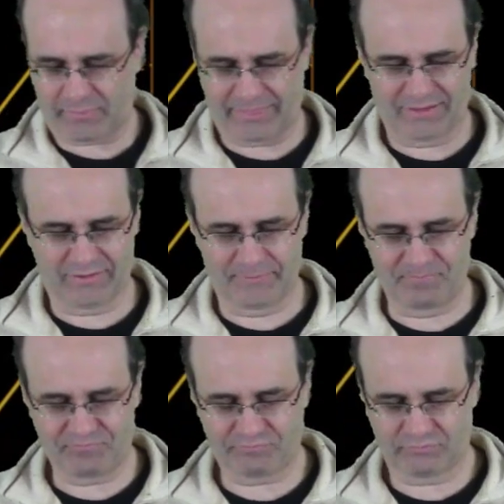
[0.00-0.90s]

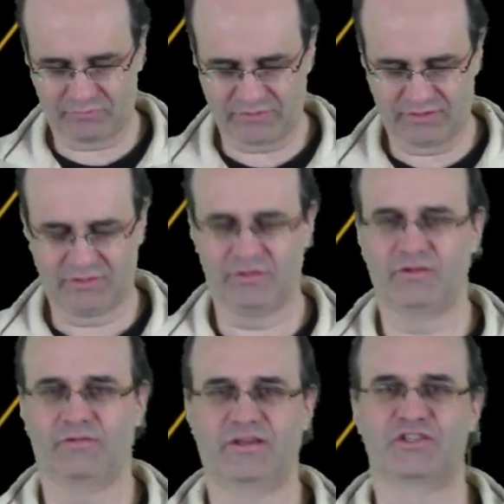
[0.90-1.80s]

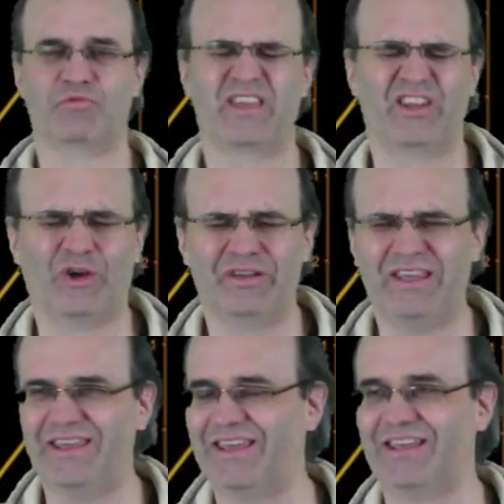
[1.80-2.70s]
Right, so we can
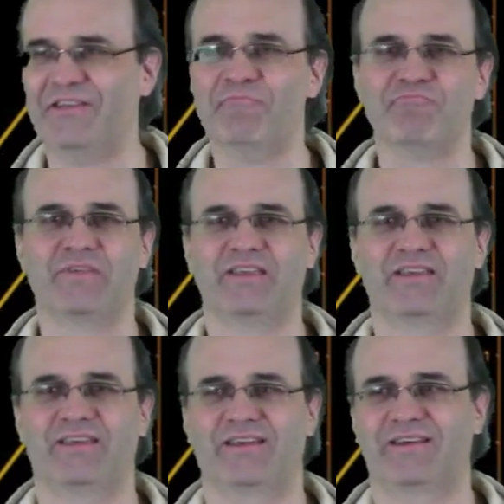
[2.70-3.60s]
only
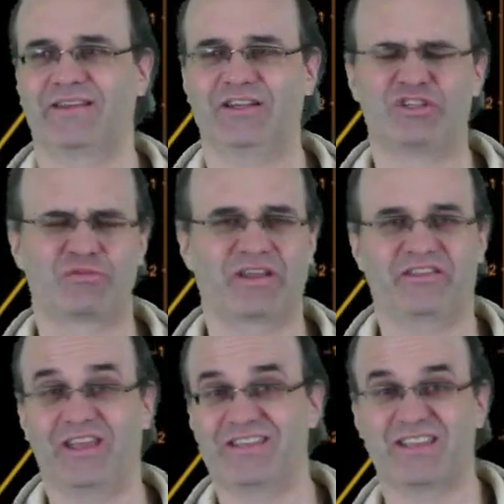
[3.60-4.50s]

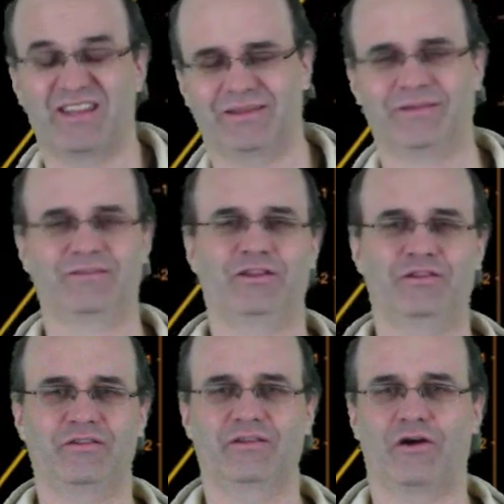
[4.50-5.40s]
illustrate things in
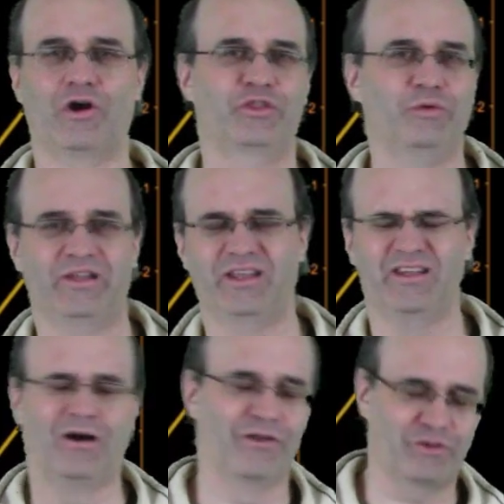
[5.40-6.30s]
R2 and in
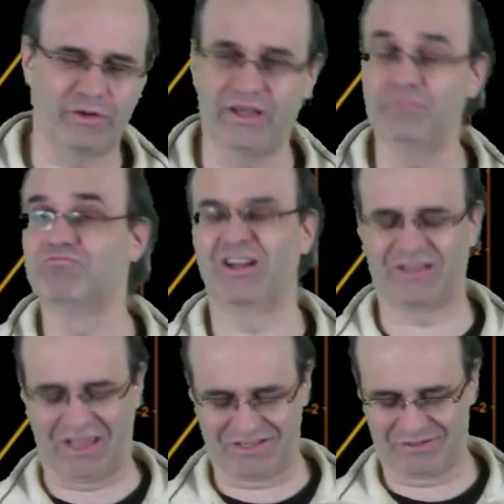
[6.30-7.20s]
R3.
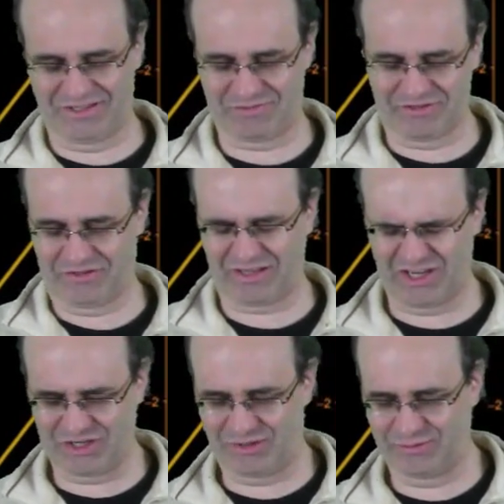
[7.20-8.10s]
Okay, so this was an
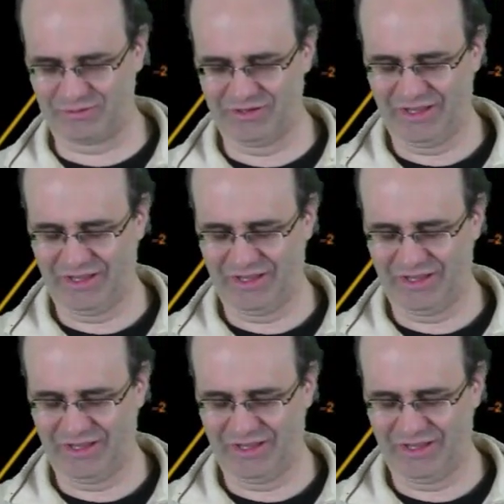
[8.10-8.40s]
occasion to